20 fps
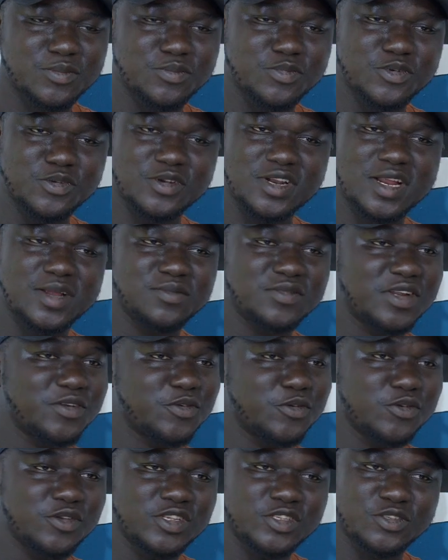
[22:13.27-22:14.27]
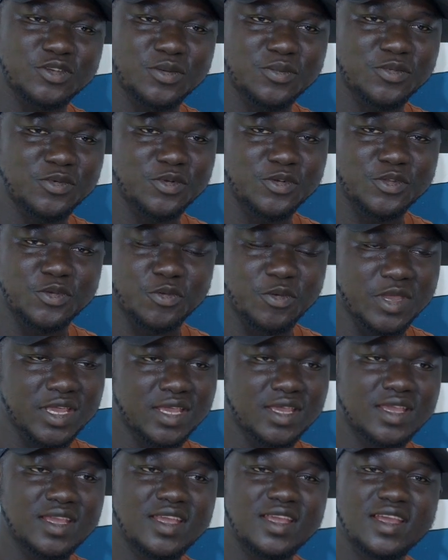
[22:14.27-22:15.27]
program that always comes on the
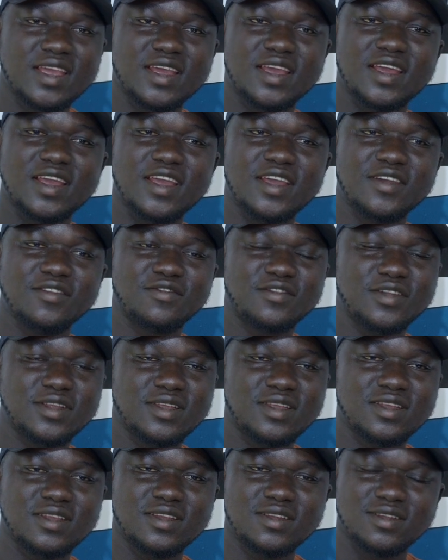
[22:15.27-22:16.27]
way every